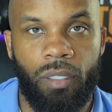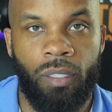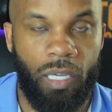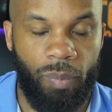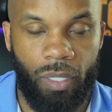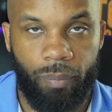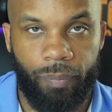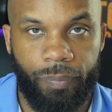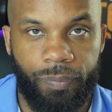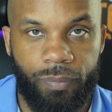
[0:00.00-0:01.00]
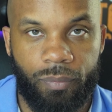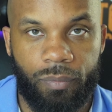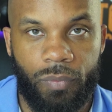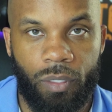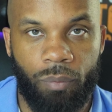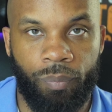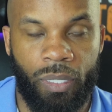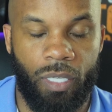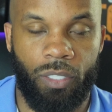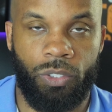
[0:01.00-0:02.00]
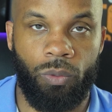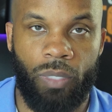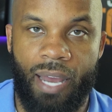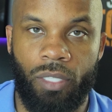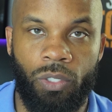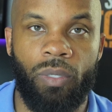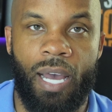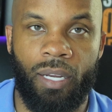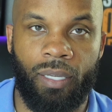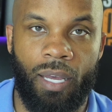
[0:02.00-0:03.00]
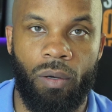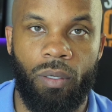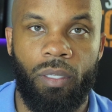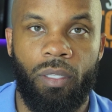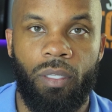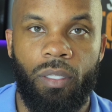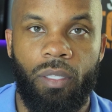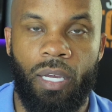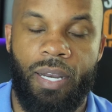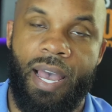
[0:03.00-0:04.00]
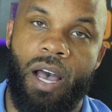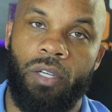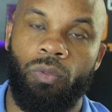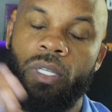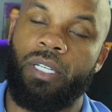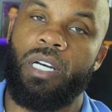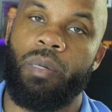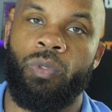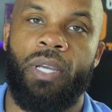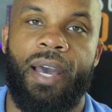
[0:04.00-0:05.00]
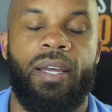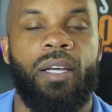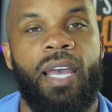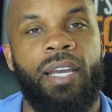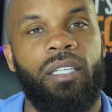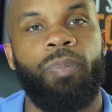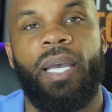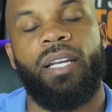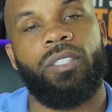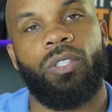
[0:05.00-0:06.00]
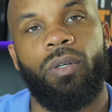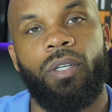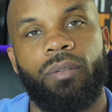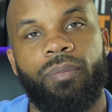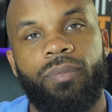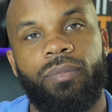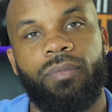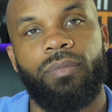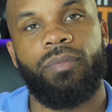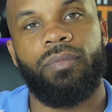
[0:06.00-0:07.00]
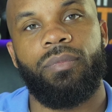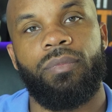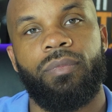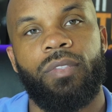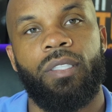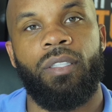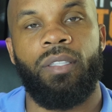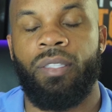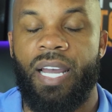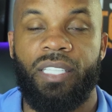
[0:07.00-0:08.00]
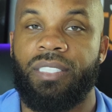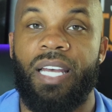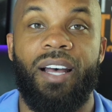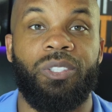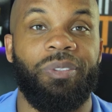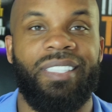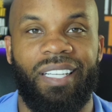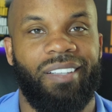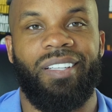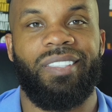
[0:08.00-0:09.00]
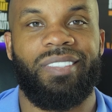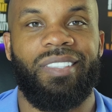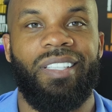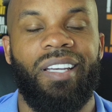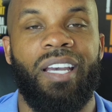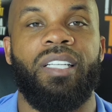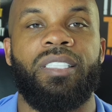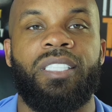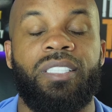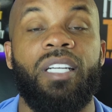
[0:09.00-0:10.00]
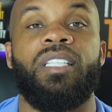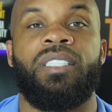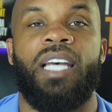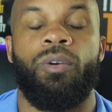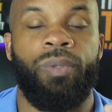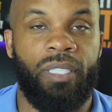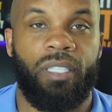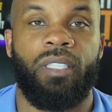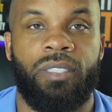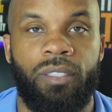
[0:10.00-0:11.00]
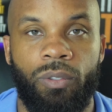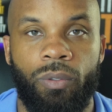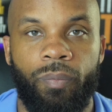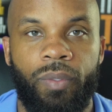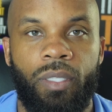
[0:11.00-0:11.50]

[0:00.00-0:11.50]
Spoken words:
limit, because you got a Uline account, and now you look up, you got an 80 payday score? That sounds ridiculous, and it should sound ridiculous to you.